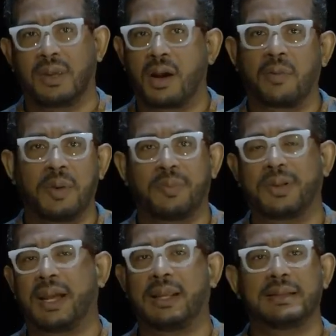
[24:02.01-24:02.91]
young
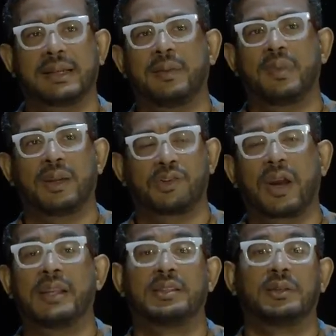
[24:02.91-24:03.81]
people anytime they're
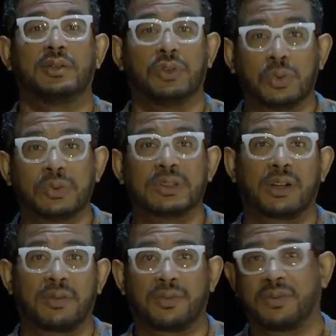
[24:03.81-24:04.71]
trying to do
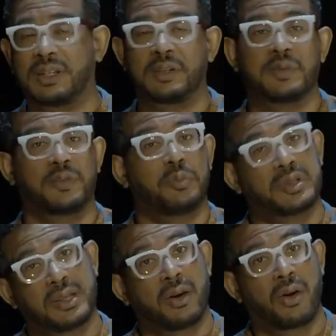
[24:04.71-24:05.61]
stuff in terms of
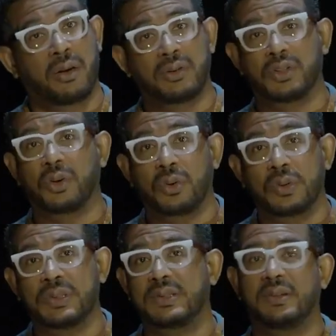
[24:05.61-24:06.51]
putting on
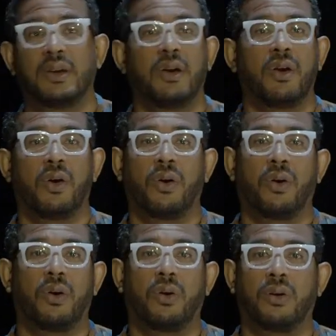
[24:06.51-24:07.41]
shows
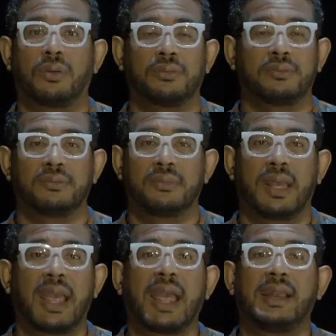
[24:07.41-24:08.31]
or
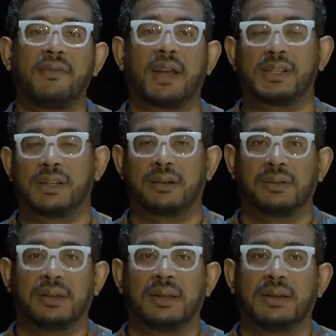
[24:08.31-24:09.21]
any venture,
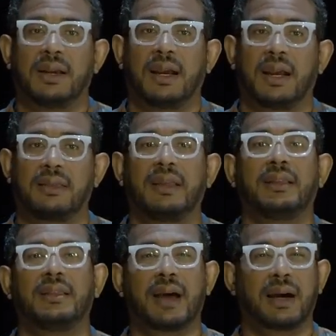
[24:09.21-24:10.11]
I
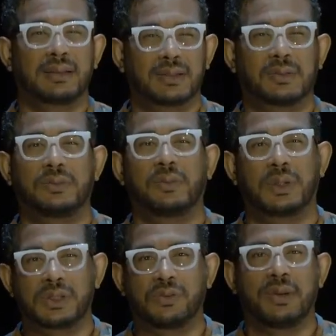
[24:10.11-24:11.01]
think that's
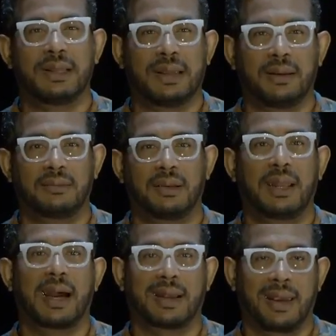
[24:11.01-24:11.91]
what's really
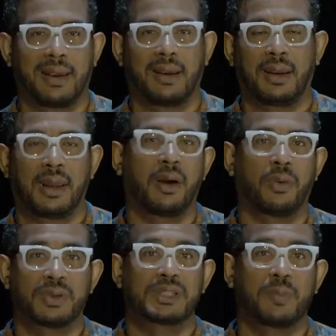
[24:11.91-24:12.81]
lacking in
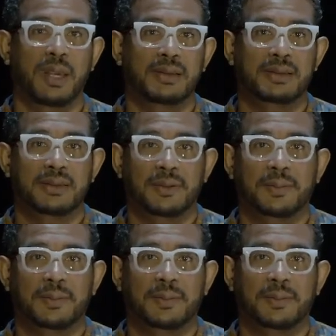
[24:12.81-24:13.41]
our space.